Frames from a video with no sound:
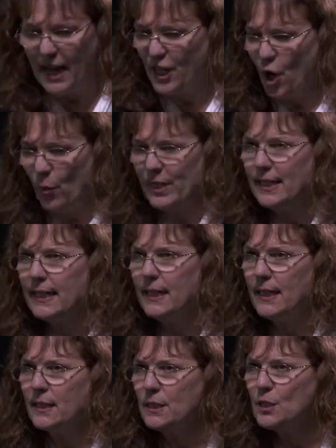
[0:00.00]
I go and get
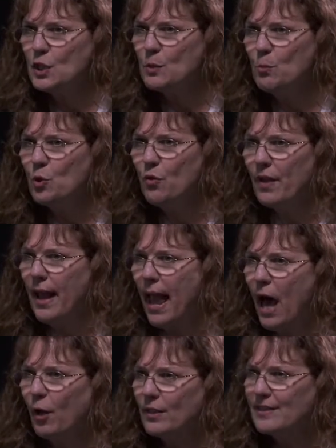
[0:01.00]
it and smooth it
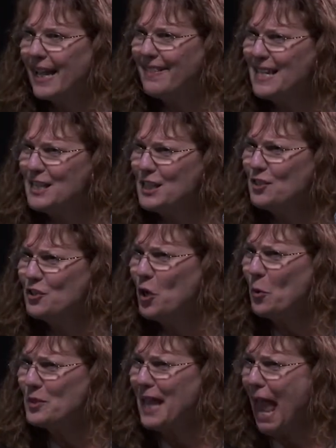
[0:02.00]
out and say,
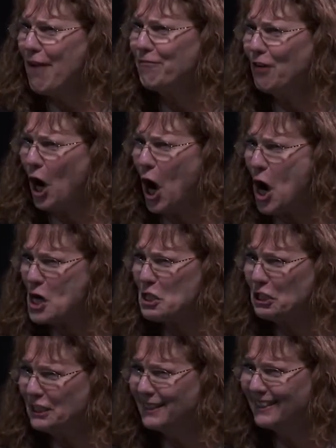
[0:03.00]
shows effort.